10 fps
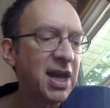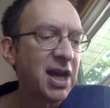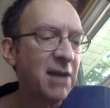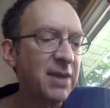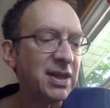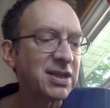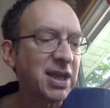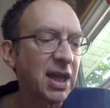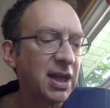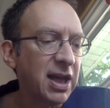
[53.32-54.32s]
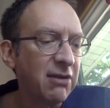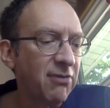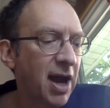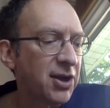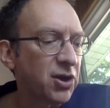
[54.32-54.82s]
Coming suddenly
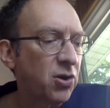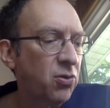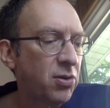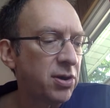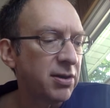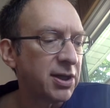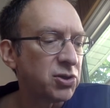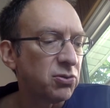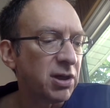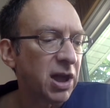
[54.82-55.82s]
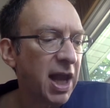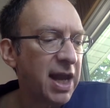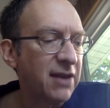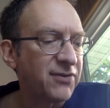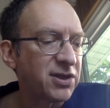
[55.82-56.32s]
round a corner into a
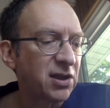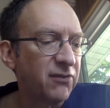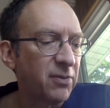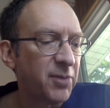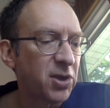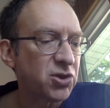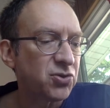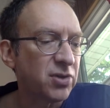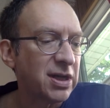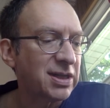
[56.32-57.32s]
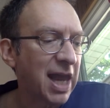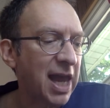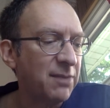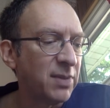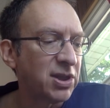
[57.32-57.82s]
glade of silver birch trees,
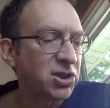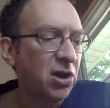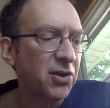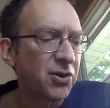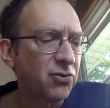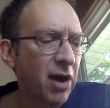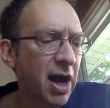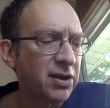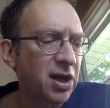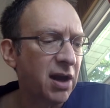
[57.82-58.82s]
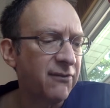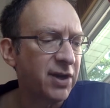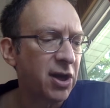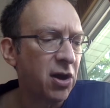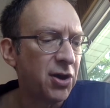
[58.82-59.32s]
Edmund saw the ground covered
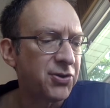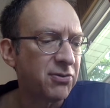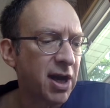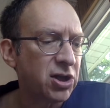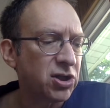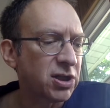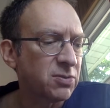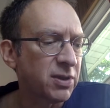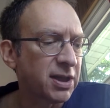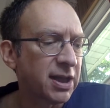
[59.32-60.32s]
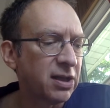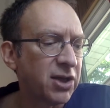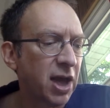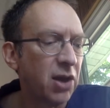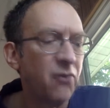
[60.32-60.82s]
in all directions with little
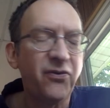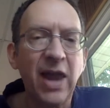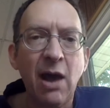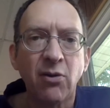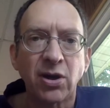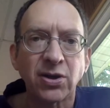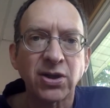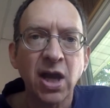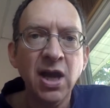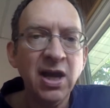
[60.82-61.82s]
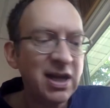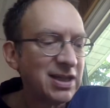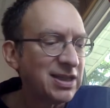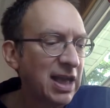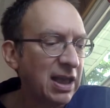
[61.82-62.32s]
yellow flowers,
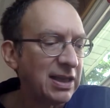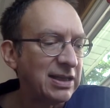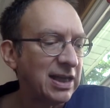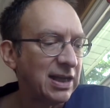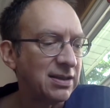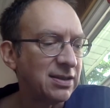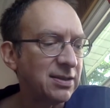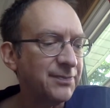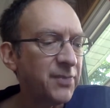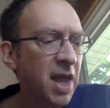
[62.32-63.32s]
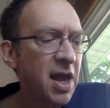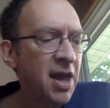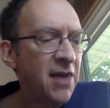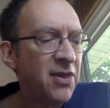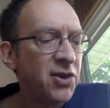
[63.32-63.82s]
celandines. The